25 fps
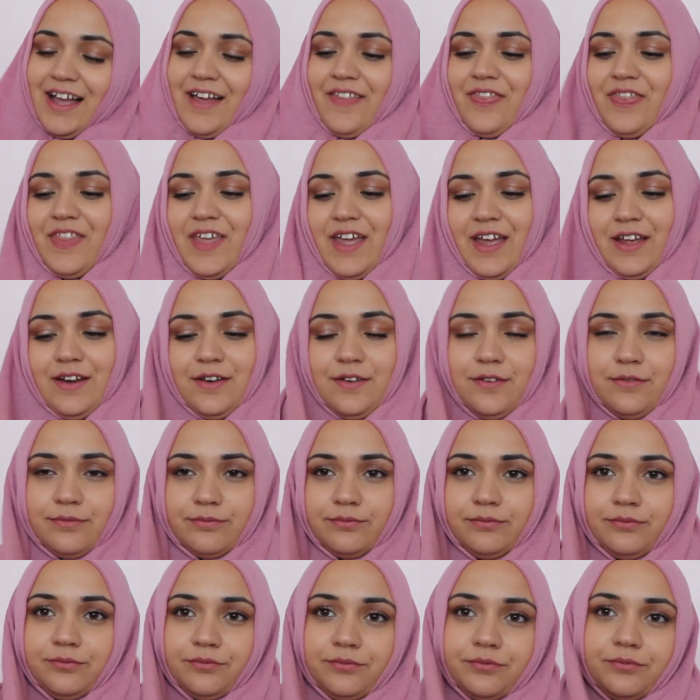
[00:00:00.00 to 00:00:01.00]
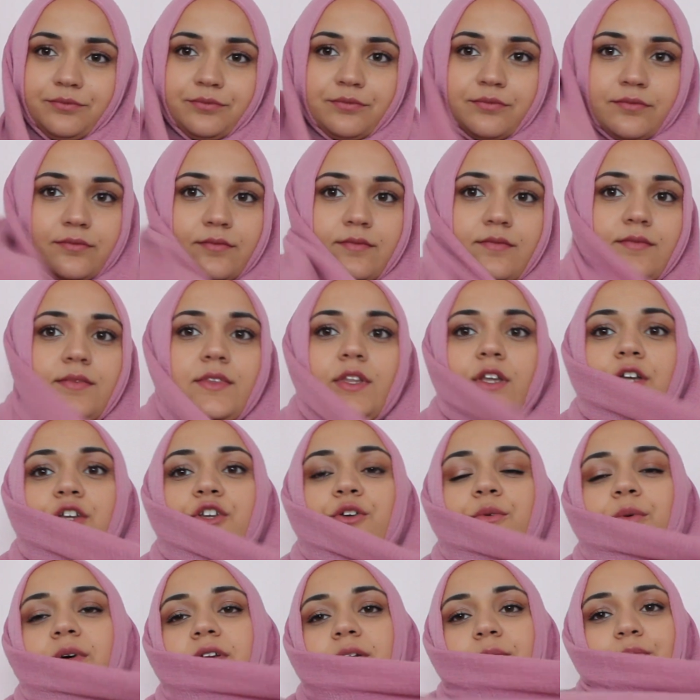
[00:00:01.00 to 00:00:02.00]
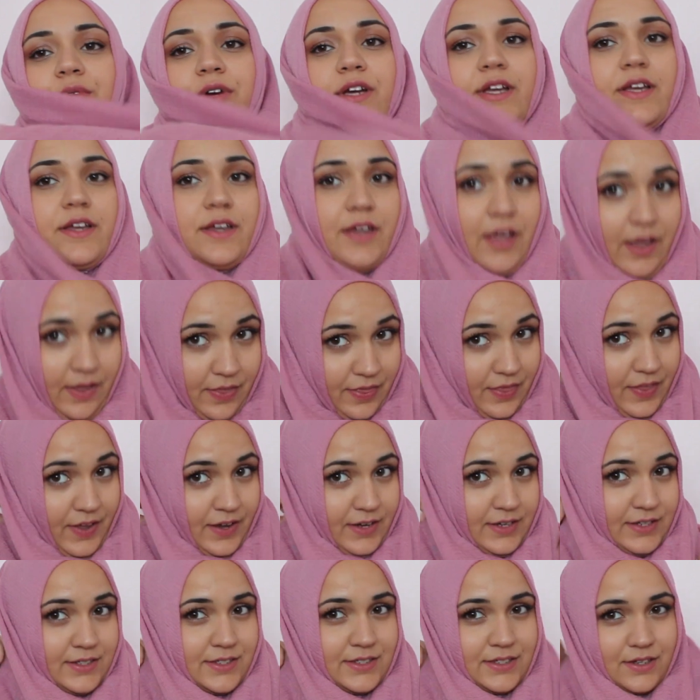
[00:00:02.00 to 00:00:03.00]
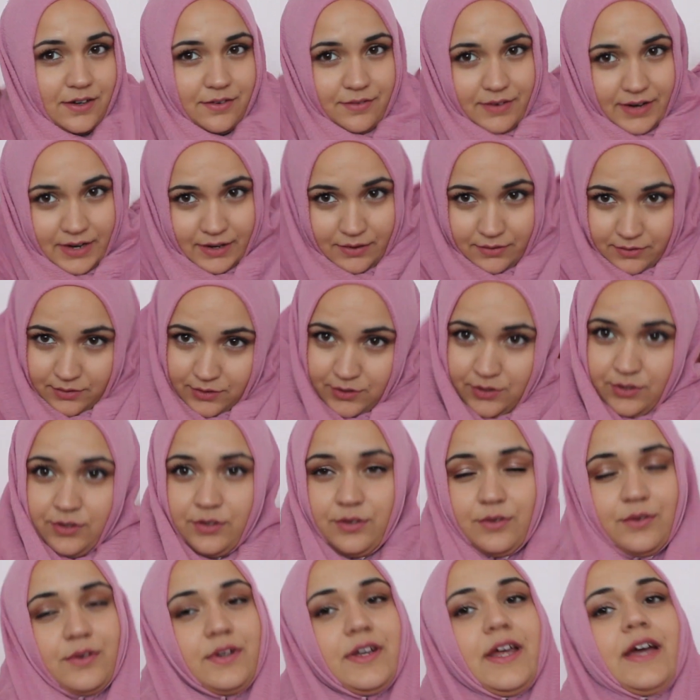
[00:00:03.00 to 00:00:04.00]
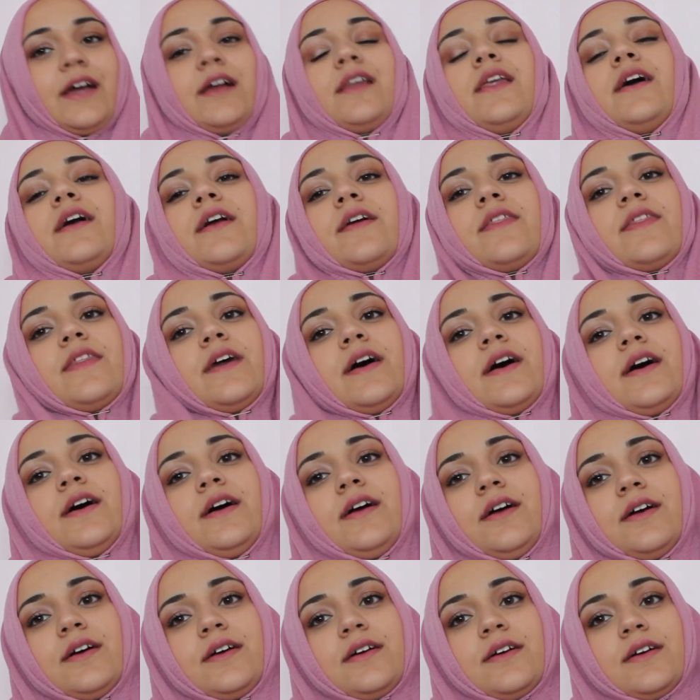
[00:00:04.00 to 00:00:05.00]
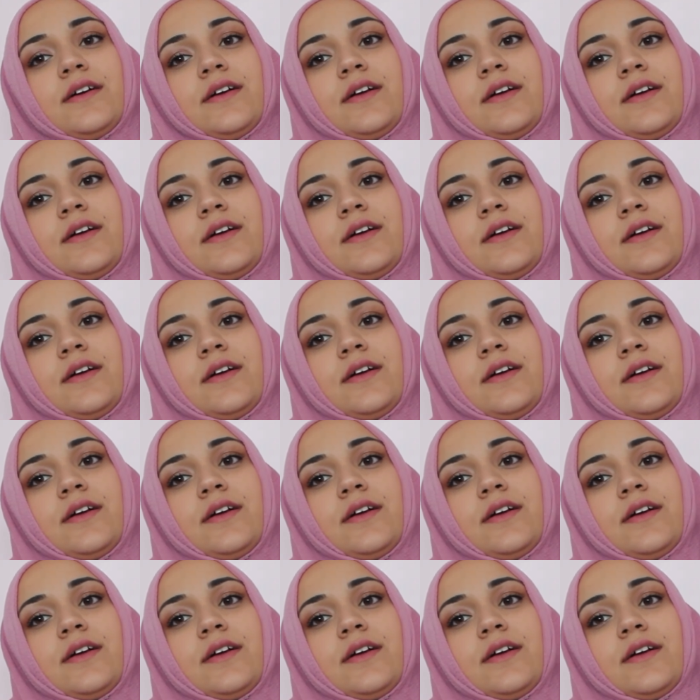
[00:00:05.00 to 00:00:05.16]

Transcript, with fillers: And then you want to bring this around your neck like that,